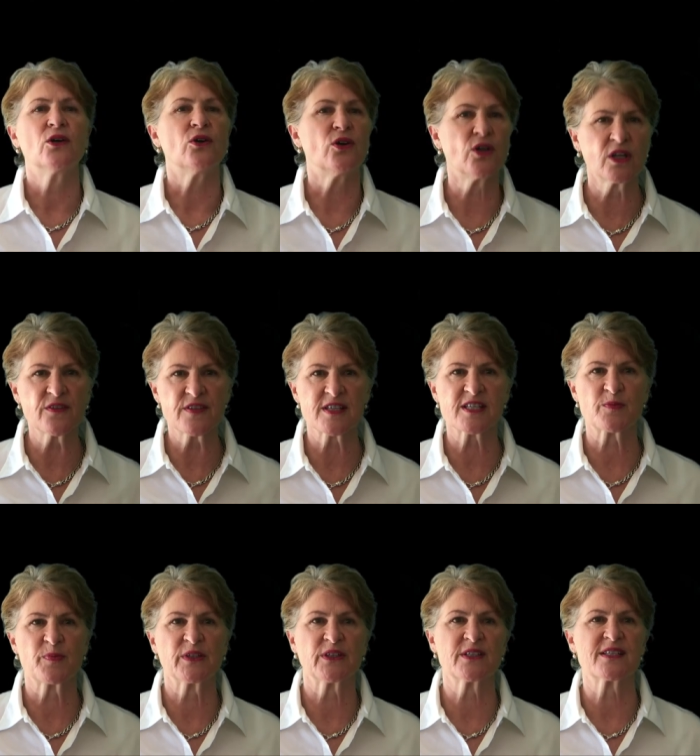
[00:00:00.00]
All of this
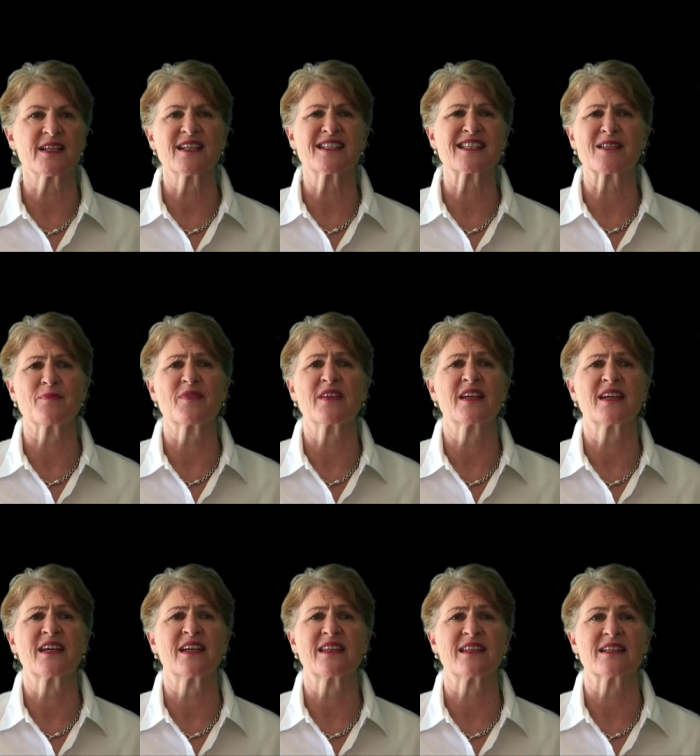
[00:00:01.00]
builds on some
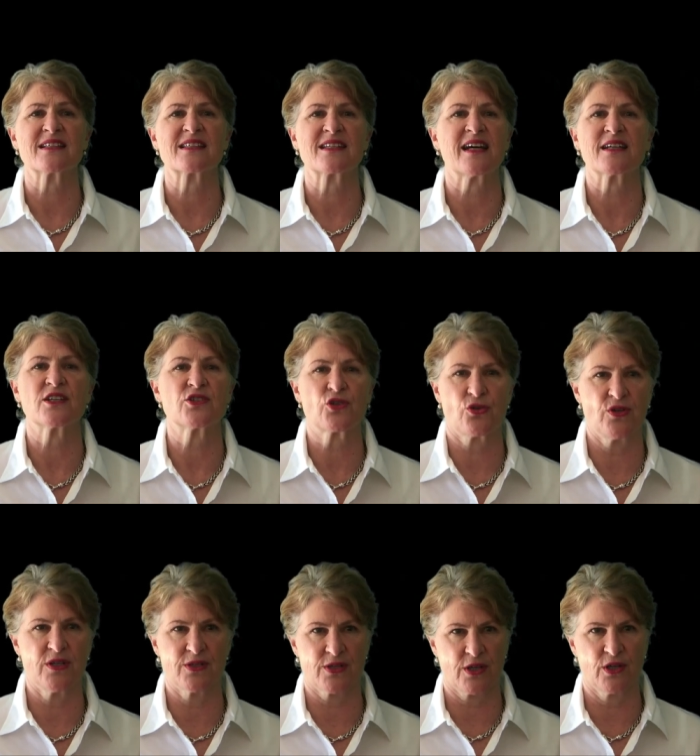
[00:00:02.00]
thinking that started two
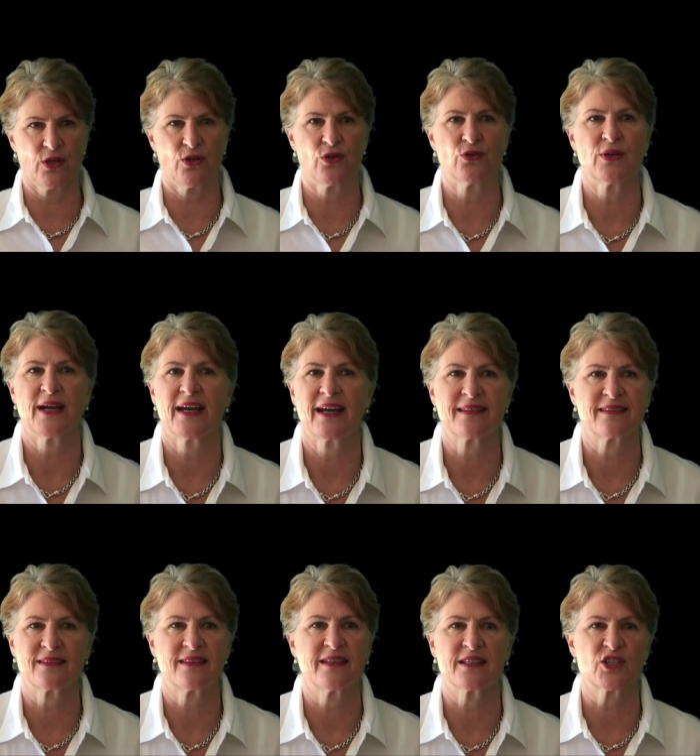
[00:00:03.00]
years ago at
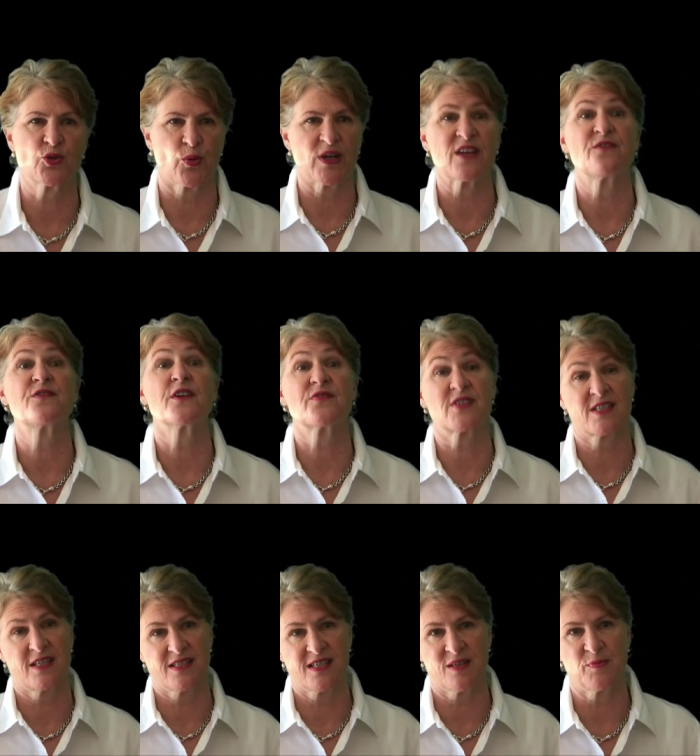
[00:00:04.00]
the twenty-fifth
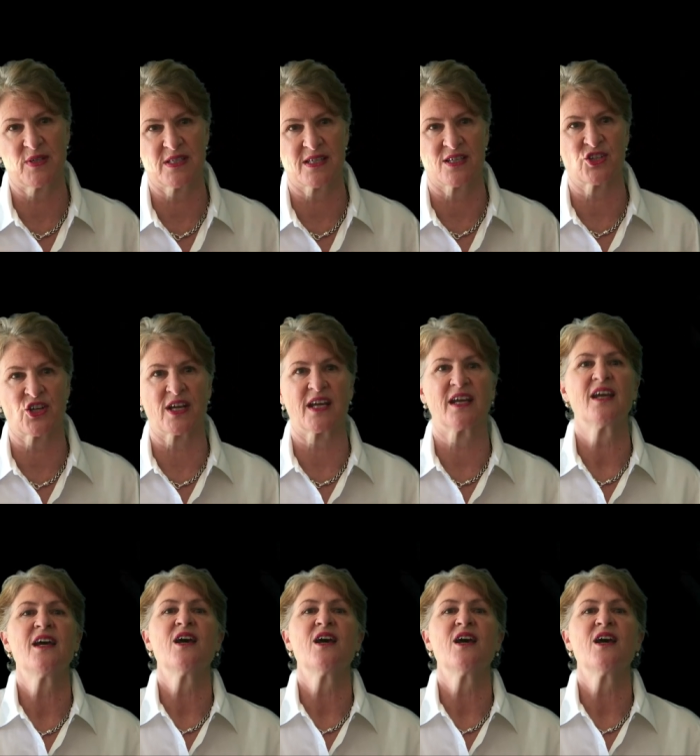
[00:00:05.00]
C C P C J,